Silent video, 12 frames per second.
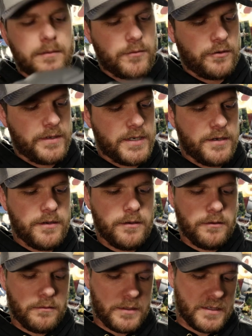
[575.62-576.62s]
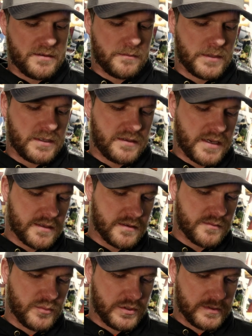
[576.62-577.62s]
I'm going to do is I'm going to take
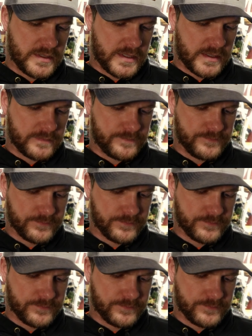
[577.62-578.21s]
this Bulldog